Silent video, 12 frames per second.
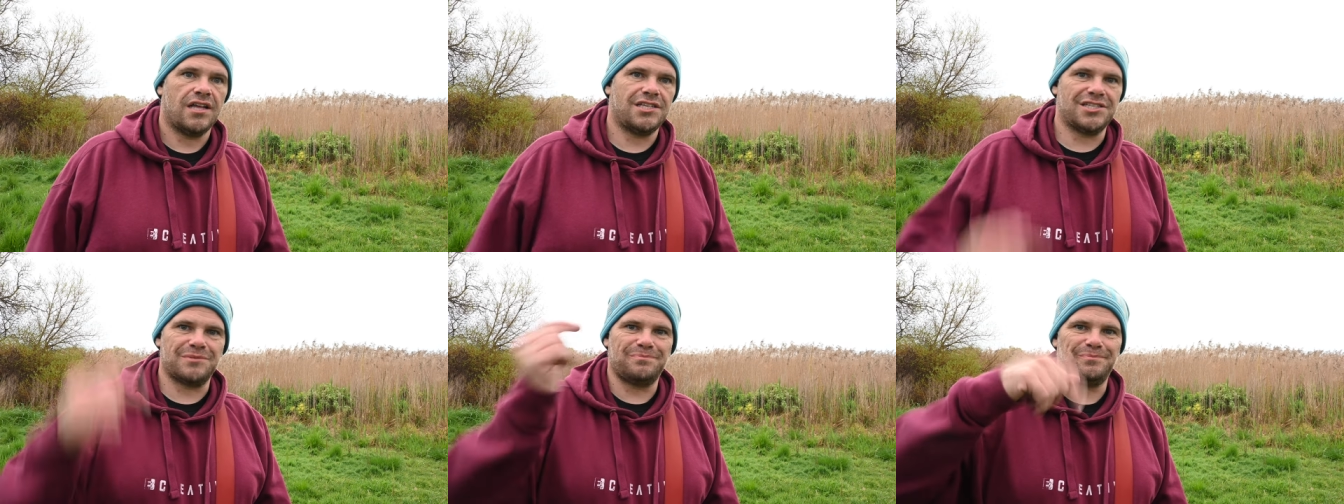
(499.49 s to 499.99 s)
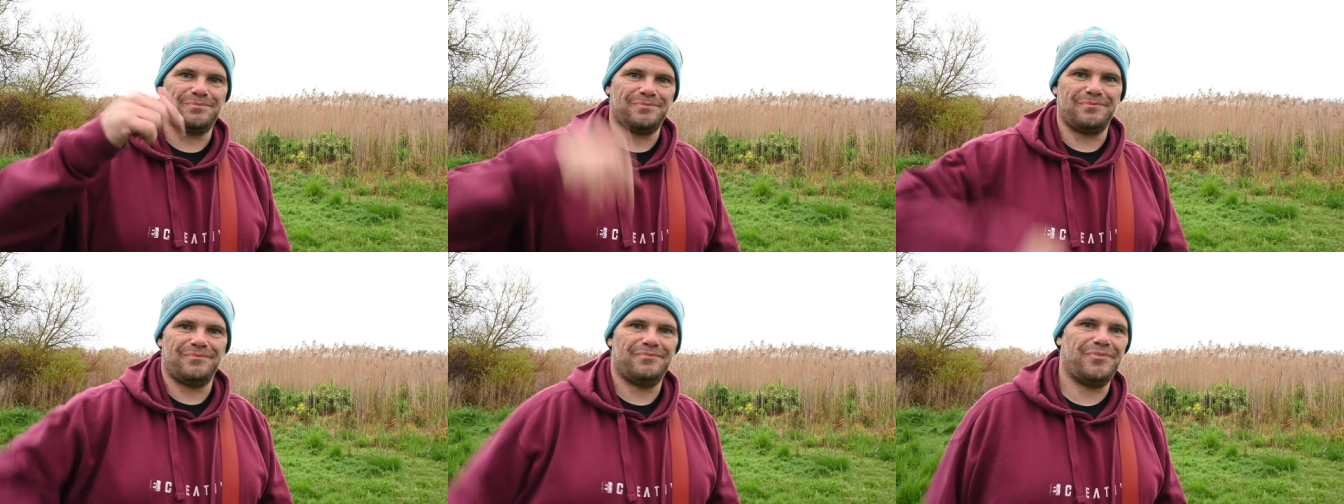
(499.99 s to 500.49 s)
Just
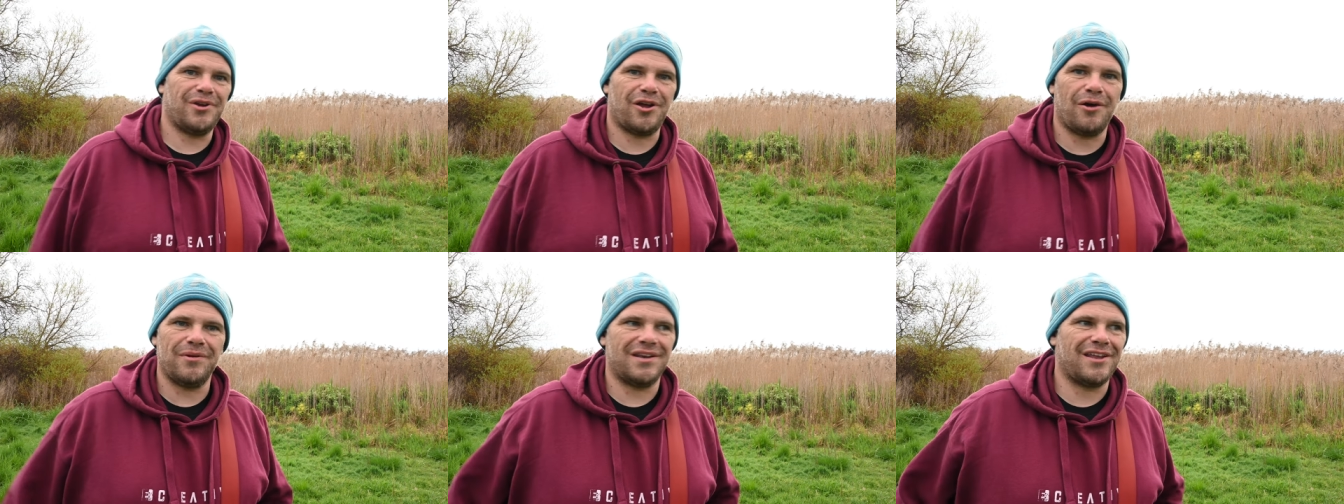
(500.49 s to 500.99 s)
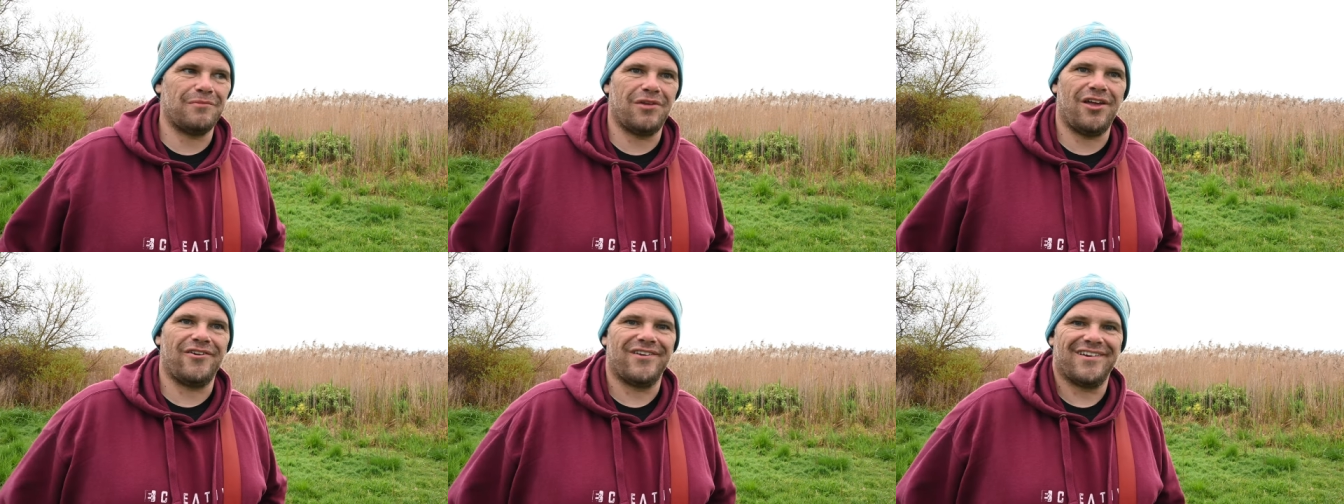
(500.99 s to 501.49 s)
put a comment down
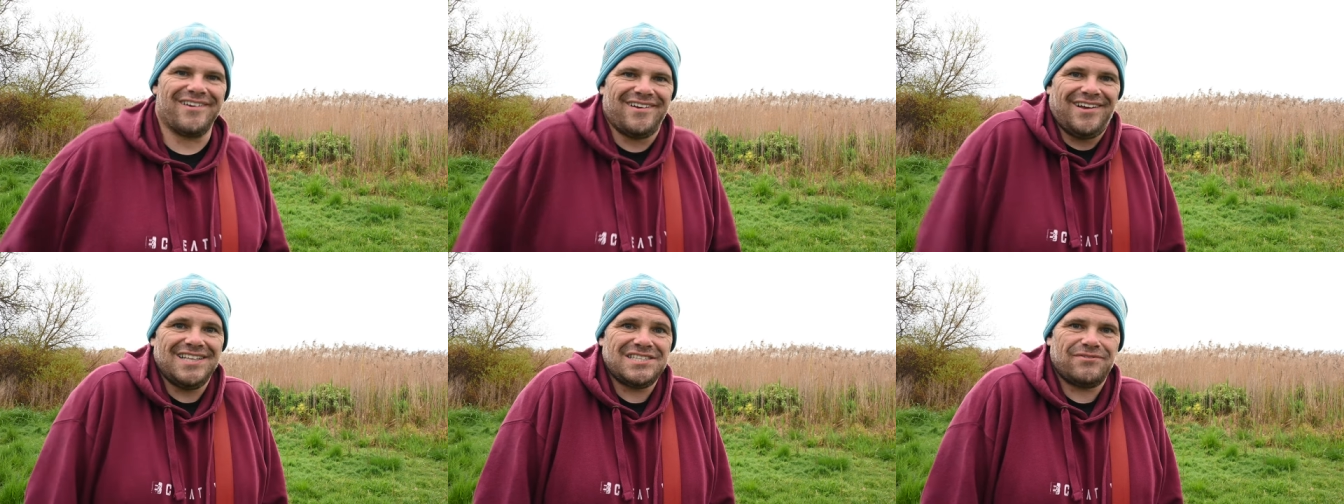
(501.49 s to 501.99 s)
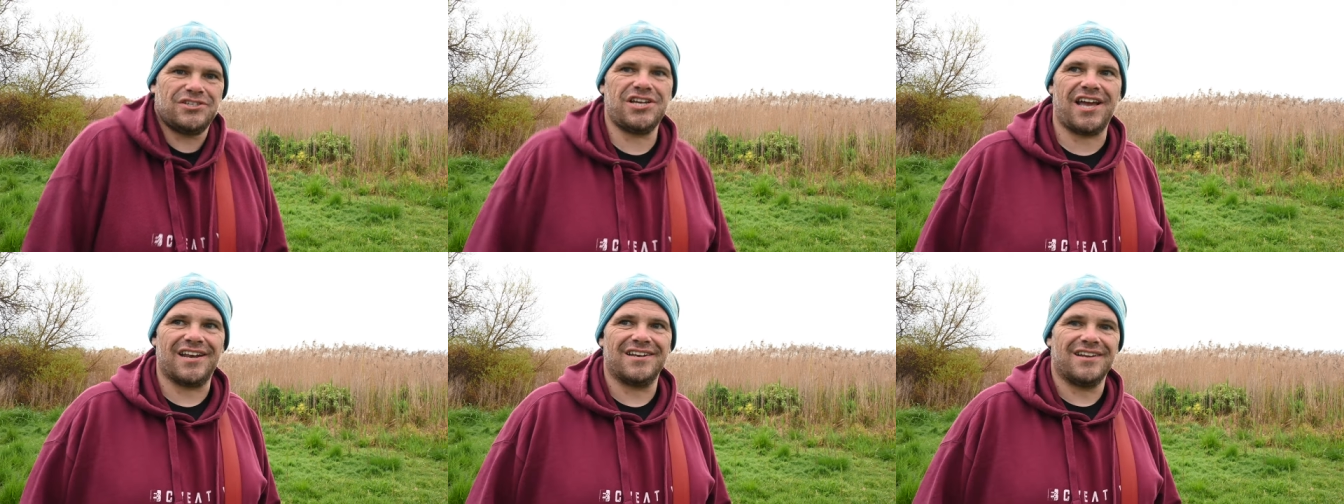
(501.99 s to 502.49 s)
below let's have a
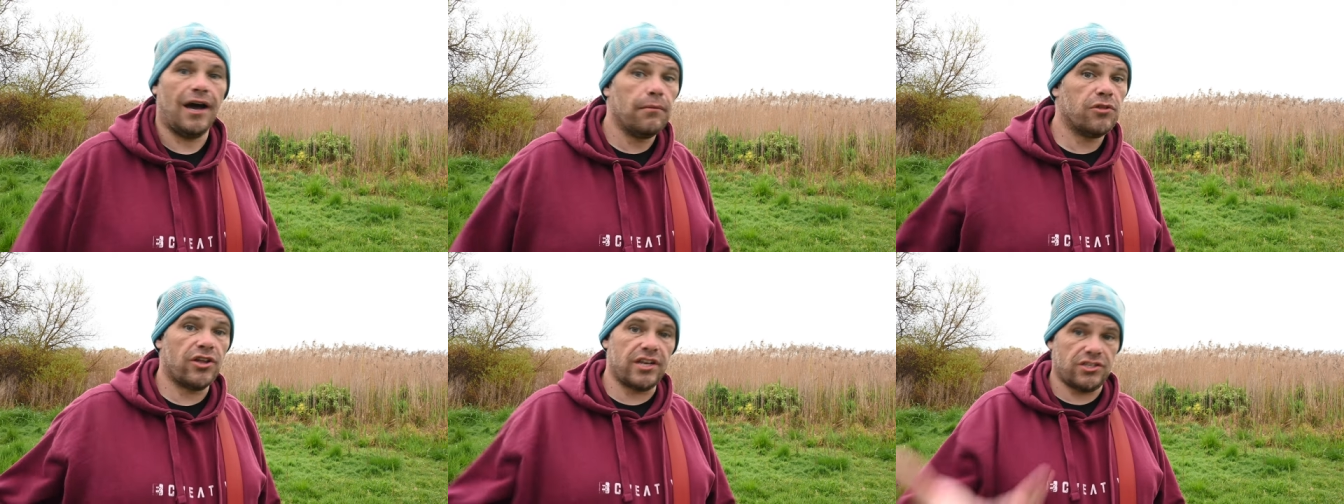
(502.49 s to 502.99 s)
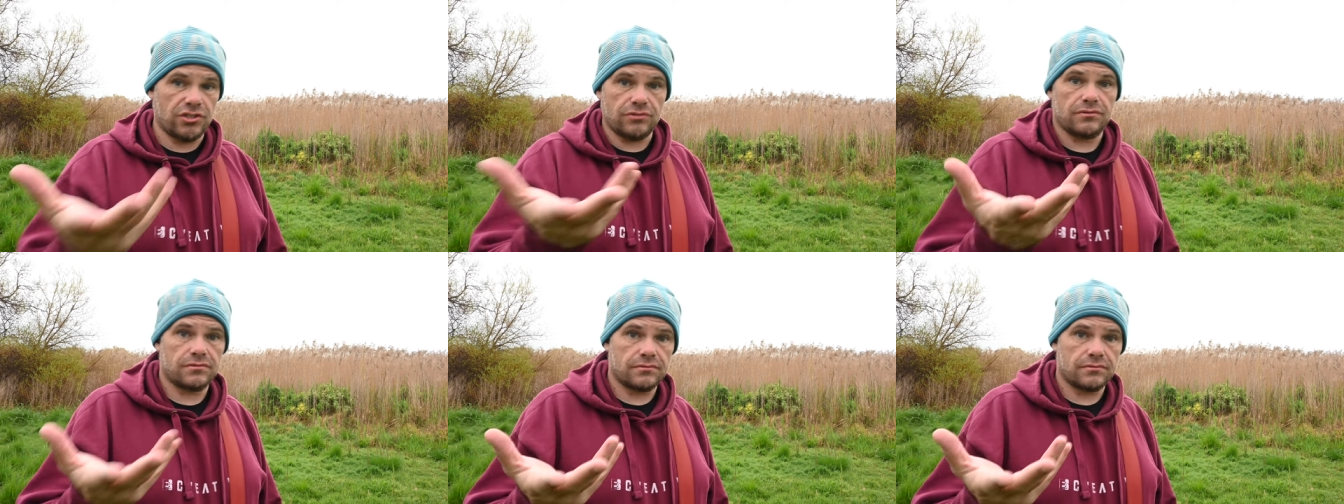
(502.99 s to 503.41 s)
chat. I'm learning too.